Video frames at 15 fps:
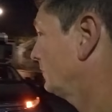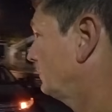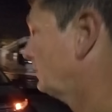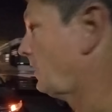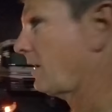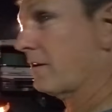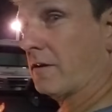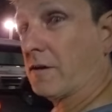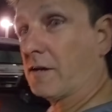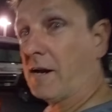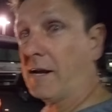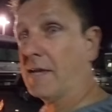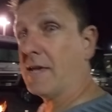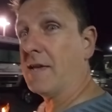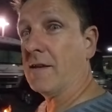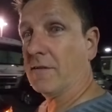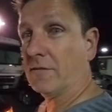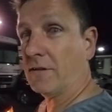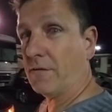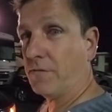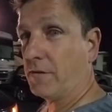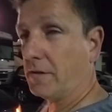taking our IKEA
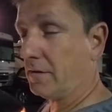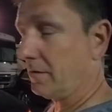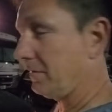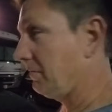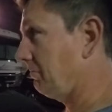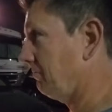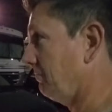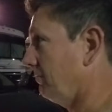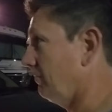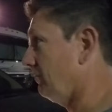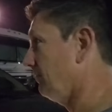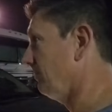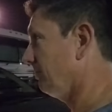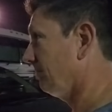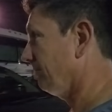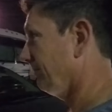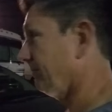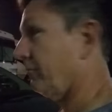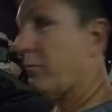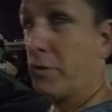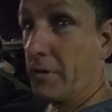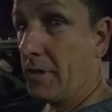stuff in, and
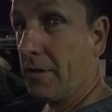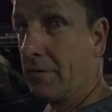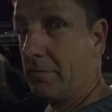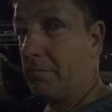we're done.